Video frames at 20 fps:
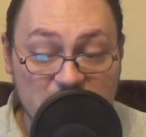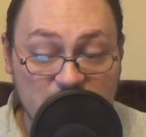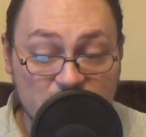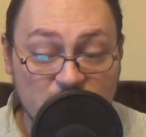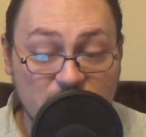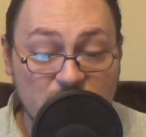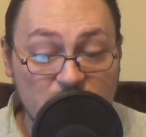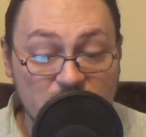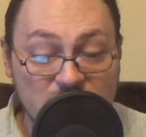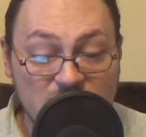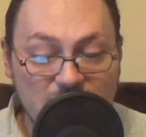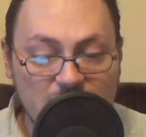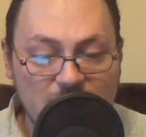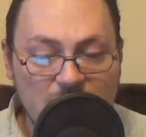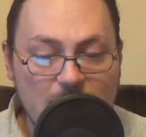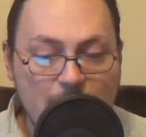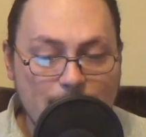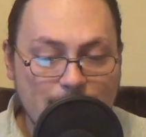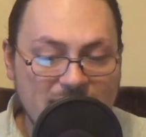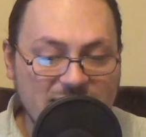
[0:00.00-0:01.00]
this proposal
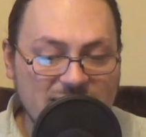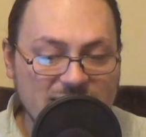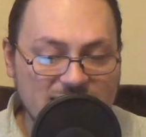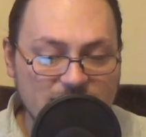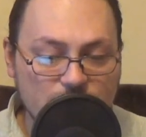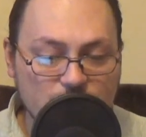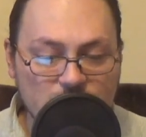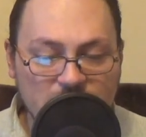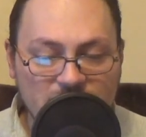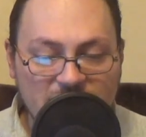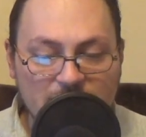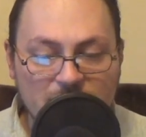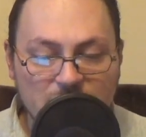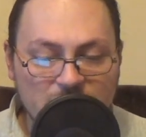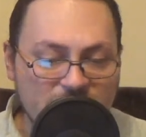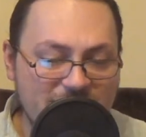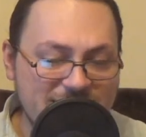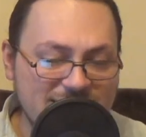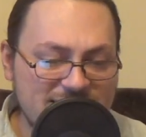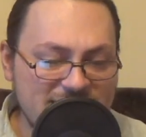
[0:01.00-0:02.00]
by the Social
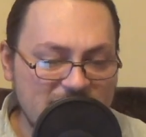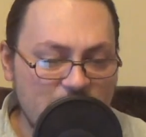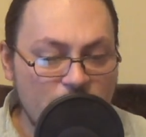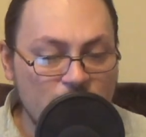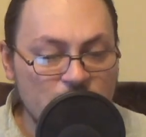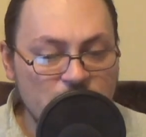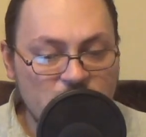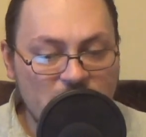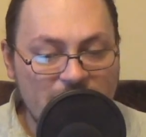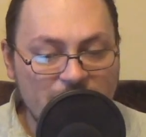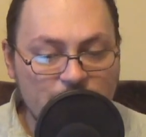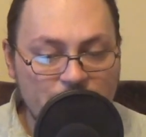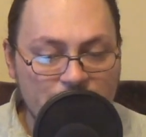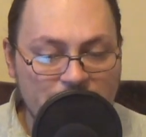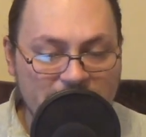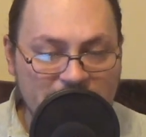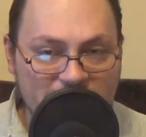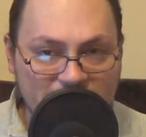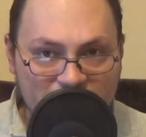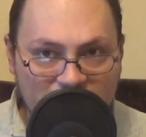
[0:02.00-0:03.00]
Democrats, so on
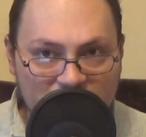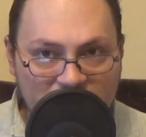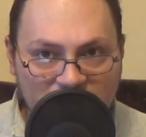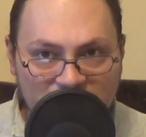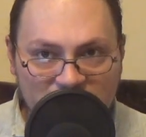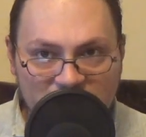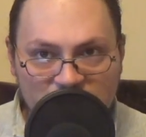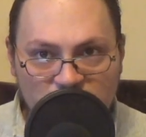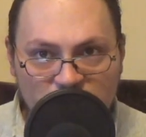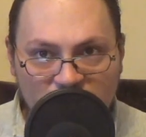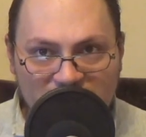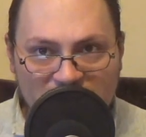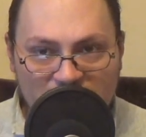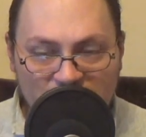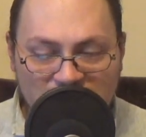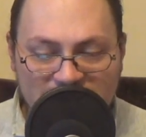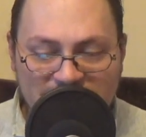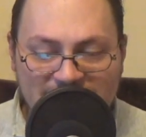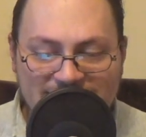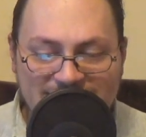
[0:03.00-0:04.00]
January the 5th,
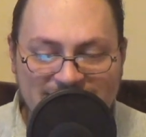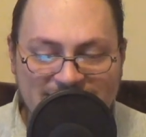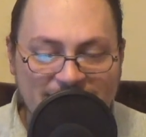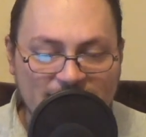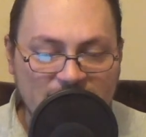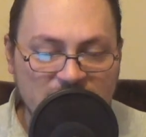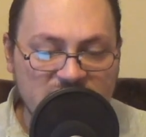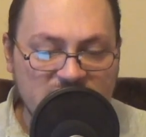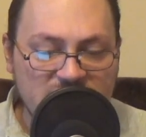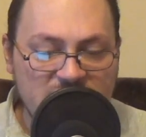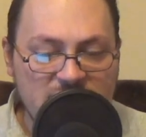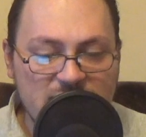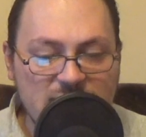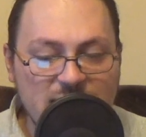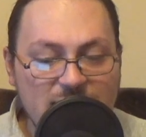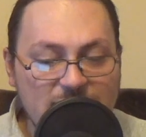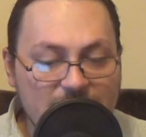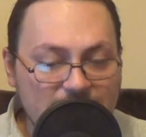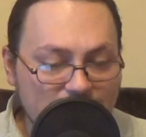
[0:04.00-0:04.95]
2017,